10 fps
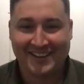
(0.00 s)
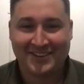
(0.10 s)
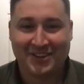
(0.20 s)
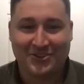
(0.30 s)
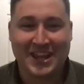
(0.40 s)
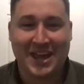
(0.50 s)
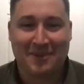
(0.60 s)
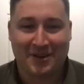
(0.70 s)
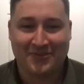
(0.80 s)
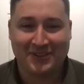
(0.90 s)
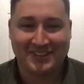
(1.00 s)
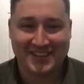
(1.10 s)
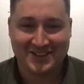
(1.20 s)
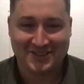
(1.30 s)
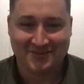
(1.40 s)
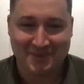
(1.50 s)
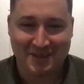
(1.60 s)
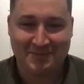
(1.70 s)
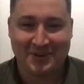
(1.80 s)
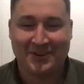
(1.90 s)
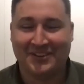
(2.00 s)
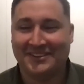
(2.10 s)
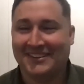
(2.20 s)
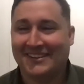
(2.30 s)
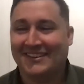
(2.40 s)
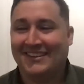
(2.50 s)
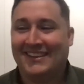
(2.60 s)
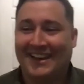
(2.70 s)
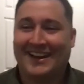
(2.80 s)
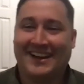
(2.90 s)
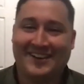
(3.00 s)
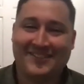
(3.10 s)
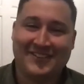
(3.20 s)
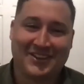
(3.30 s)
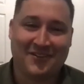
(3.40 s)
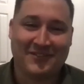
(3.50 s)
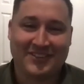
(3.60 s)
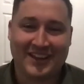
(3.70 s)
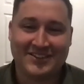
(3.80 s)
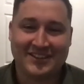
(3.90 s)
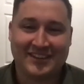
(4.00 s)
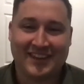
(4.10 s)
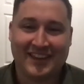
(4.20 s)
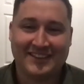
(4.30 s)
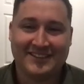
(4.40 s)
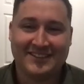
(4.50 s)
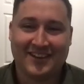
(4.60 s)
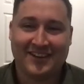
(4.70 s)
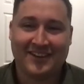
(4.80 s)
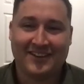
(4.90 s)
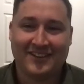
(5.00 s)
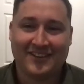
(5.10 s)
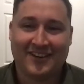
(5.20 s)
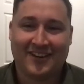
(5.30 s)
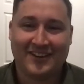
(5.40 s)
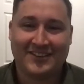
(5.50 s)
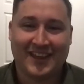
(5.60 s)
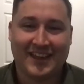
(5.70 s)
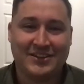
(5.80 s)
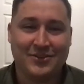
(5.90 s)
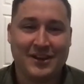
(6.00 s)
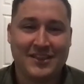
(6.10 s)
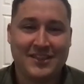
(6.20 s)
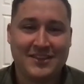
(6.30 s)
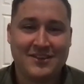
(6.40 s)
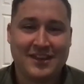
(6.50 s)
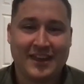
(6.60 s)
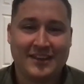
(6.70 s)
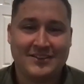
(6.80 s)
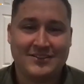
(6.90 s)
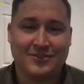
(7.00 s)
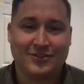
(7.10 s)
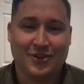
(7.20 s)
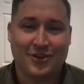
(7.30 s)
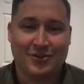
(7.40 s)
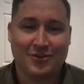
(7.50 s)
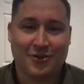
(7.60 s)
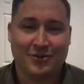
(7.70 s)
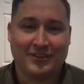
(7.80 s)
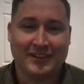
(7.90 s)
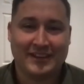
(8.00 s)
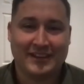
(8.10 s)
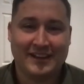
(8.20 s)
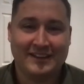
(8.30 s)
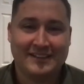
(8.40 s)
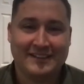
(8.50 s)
So she had my full attention from that point on for the conversation. And so I'd say do anything you can to learn and grow as a leader.